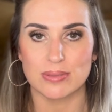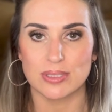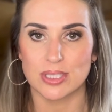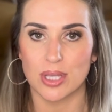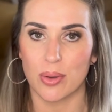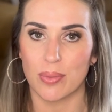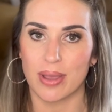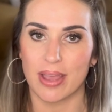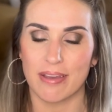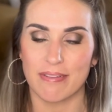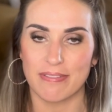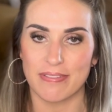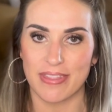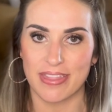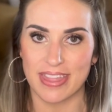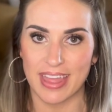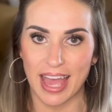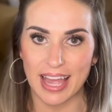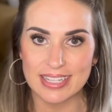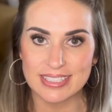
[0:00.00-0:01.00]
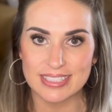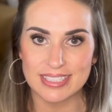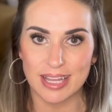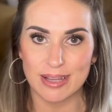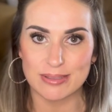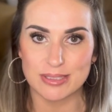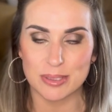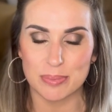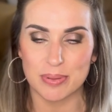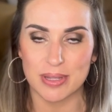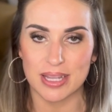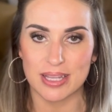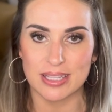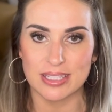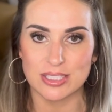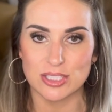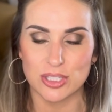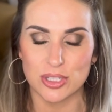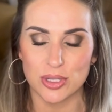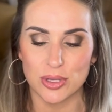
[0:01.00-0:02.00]
So if that sounds
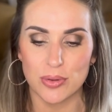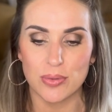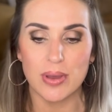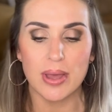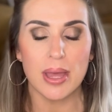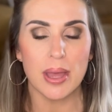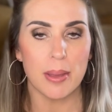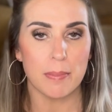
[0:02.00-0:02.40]
appealing to you,